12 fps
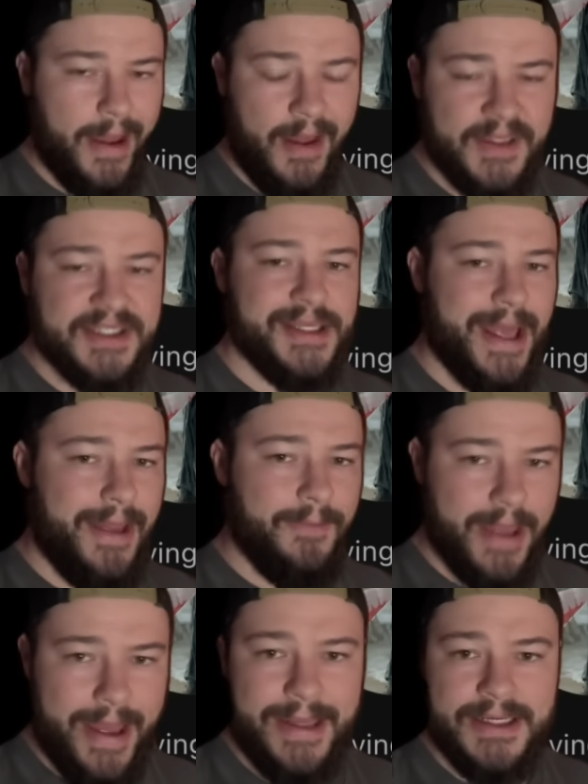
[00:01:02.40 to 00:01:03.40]
And this game
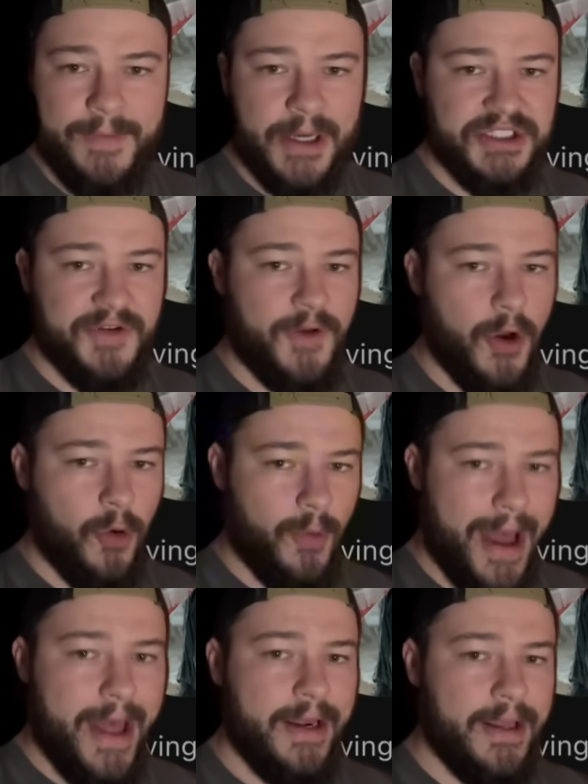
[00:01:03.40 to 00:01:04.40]
gained a bunch of
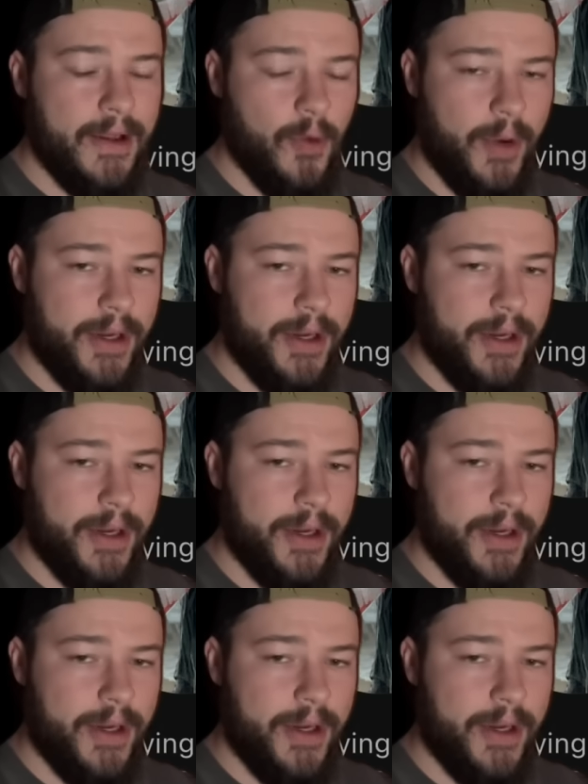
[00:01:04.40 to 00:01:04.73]
notoriety when